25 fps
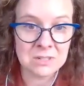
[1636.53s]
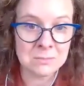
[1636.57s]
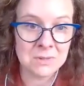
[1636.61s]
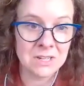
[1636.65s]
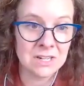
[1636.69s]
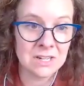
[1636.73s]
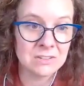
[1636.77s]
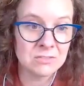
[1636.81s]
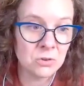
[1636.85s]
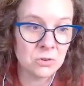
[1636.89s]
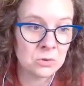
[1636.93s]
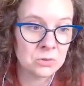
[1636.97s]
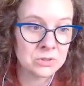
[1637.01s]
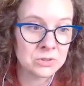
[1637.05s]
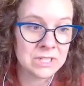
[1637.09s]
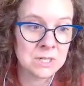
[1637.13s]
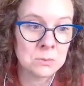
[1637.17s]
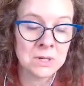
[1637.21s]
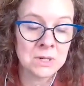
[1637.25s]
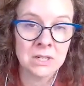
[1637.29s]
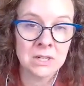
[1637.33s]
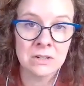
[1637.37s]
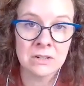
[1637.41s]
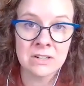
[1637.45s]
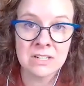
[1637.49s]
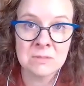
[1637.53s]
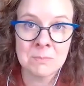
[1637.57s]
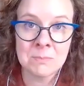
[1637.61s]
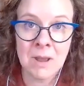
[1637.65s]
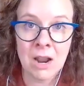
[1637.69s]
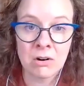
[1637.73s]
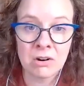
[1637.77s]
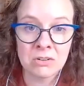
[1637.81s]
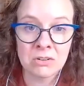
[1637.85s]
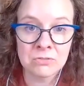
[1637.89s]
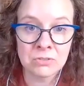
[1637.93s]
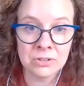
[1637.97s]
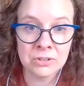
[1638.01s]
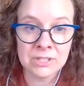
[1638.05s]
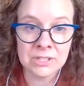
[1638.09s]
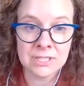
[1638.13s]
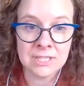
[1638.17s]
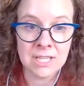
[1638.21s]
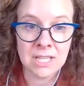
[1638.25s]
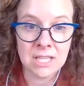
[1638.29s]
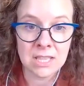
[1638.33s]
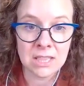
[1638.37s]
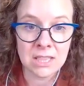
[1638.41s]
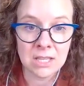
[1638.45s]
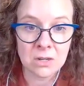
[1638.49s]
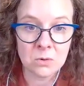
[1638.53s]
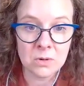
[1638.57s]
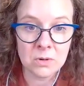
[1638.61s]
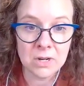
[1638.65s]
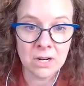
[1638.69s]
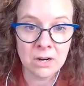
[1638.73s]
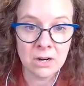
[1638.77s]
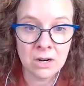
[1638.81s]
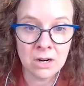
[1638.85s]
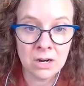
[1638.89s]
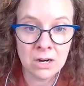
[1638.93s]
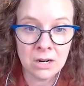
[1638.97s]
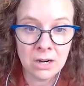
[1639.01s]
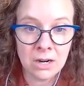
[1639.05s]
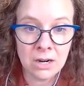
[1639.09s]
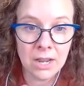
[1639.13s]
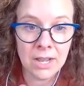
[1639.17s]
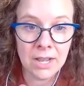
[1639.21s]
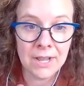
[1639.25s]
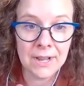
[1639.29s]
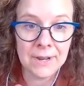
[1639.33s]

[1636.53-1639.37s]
I mean, if only we are as powerful as they think we are.